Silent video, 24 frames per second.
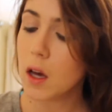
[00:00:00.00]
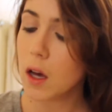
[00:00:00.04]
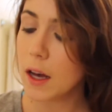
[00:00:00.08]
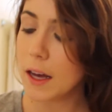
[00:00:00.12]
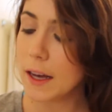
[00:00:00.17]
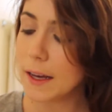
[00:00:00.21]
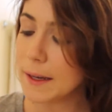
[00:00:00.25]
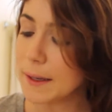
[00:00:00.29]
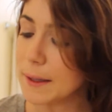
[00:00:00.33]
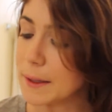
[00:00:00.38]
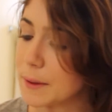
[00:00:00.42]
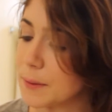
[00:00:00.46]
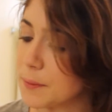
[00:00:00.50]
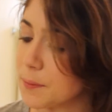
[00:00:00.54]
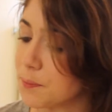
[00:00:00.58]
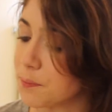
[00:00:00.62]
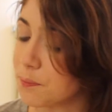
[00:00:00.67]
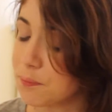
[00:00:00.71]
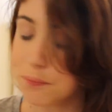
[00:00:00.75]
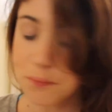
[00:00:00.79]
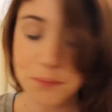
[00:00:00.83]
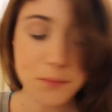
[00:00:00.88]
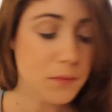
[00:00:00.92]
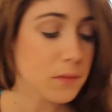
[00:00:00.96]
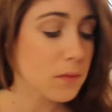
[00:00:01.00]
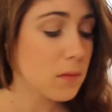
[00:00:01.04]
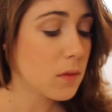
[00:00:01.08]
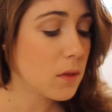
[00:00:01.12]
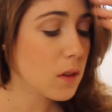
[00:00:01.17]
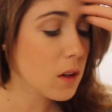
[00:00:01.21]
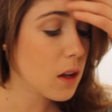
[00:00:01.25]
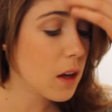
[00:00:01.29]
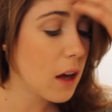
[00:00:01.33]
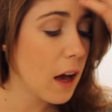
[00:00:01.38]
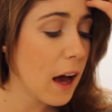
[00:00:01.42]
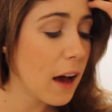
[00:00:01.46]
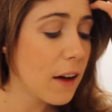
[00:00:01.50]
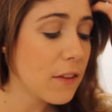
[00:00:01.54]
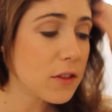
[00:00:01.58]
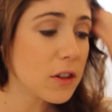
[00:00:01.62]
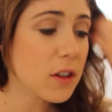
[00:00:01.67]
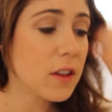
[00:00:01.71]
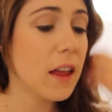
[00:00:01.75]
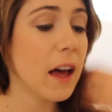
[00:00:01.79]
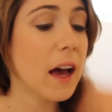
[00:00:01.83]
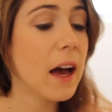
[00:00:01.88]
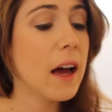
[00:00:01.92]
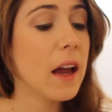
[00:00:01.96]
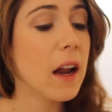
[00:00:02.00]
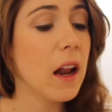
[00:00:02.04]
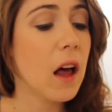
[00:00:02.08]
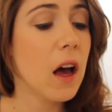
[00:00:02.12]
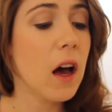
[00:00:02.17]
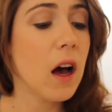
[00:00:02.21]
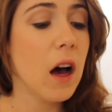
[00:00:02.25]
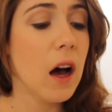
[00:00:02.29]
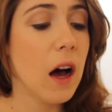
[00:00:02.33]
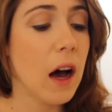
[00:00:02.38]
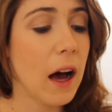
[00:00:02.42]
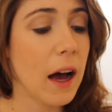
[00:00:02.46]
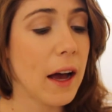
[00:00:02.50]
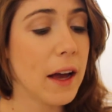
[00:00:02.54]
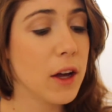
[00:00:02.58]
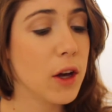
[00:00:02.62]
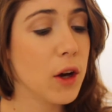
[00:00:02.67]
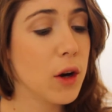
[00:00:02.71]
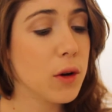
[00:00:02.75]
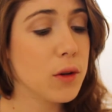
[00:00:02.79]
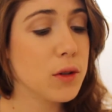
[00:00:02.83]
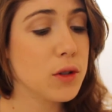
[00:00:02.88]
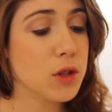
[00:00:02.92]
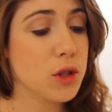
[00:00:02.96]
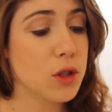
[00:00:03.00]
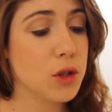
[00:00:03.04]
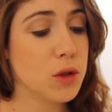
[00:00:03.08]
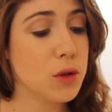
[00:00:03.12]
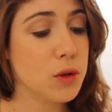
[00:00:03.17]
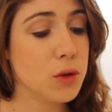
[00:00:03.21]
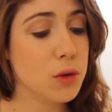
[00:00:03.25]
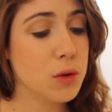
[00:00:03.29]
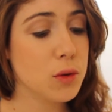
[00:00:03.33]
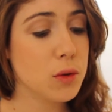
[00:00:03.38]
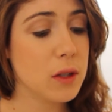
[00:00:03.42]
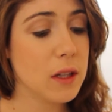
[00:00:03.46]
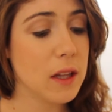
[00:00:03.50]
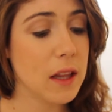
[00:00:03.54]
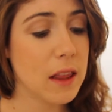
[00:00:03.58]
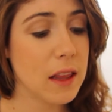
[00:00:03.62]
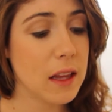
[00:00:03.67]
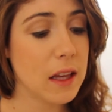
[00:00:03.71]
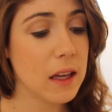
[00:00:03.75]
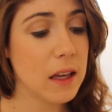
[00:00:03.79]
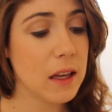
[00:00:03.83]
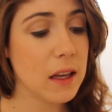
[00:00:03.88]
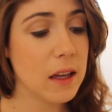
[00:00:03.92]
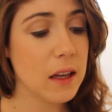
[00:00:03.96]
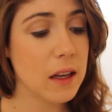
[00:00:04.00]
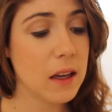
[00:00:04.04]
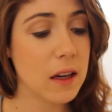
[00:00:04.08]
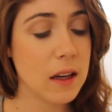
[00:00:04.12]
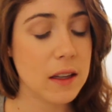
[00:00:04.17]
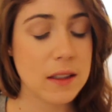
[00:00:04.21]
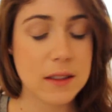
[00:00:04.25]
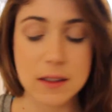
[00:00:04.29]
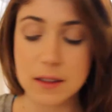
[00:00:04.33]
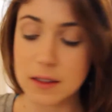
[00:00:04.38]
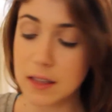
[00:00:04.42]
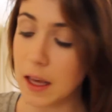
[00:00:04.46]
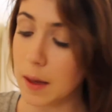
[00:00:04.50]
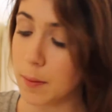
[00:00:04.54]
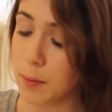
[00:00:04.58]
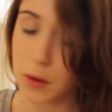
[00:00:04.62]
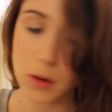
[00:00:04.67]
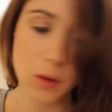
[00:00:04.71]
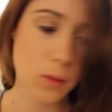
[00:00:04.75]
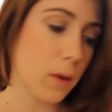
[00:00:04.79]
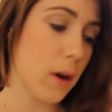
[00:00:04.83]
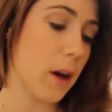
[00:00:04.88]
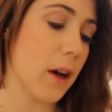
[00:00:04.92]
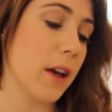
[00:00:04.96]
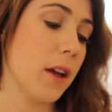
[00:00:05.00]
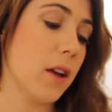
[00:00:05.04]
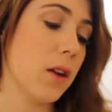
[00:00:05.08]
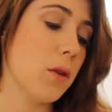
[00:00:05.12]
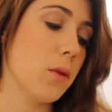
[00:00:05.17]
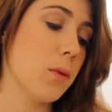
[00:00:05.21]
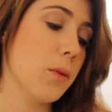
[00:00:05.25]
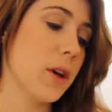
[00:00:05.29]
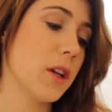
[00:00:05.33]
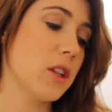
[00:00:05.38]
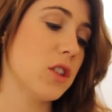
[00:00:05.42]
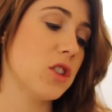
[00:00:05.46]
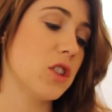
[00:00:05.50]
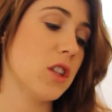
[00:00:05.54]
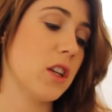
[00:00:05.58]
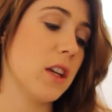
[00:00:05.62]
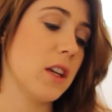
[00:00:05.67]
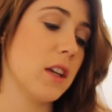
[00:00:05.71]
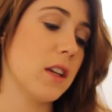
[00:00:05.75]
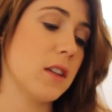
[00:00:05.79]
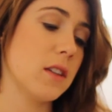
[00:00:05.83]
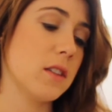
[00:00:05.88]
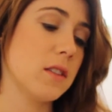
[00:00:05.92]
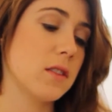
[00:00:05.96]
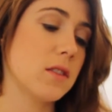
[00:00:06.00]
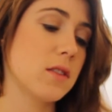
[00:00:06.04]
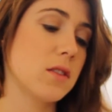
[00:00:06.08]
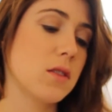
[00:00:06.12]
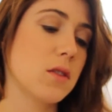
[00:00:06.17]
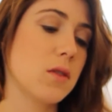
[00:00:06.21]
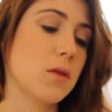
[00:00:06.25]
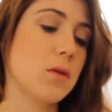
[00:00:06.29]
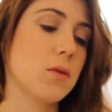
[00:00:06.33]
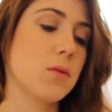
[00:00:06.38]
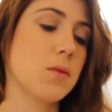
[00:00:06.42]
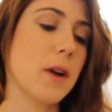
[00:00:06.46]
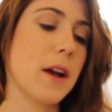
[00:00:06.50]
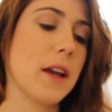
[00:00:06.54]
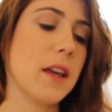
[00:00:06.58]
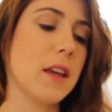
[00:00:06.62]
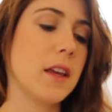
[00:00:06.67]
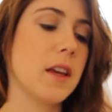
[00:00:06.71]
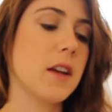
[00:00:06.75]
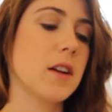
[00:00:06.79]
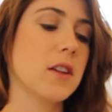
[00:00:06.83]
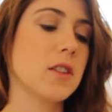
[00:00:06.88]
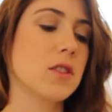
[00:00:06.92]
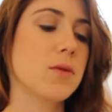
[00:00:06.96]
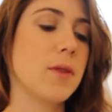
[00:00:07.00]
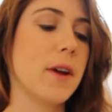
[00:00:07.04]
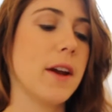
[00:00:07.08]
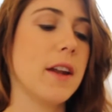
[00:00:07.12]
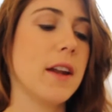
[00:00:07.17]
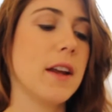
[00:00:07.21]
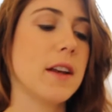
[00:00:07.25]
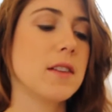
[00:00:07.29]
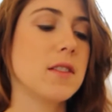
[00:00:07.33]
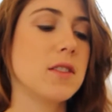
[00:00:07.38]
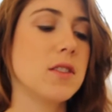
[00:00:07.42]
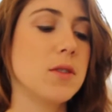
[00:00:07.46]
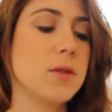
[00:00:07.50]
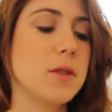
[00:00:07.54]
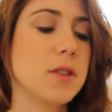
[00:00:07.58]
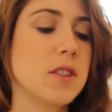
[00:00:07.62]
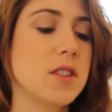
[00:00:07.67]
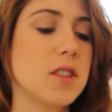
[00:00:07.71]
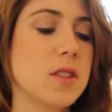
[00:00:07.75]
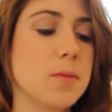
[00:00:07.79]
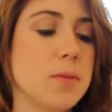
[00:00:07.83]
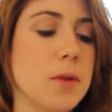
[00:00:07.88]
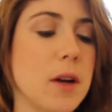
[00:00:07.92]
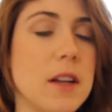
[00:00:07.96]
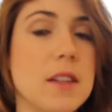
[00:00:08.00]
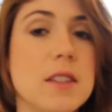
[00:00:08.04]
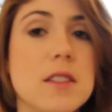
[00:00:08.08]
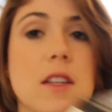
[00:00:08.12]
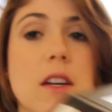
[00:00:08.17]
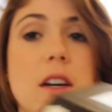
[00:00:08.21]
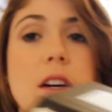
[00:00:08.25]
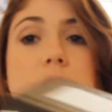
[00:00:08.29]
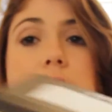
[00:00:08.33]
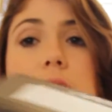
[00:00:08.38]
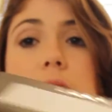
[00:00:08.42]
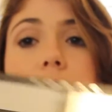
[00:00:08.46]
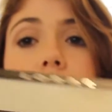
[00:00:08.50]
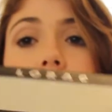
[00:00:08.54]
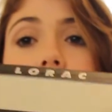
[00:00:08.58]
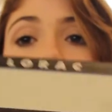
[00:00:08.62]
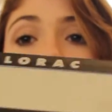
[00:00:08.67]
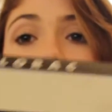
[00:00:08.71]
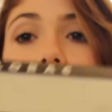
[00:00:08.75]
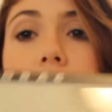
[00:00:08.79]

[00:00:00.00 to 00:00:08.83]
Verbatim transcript: Um, after that, I go to the Sable one, which is right here. It's right next to Espresso.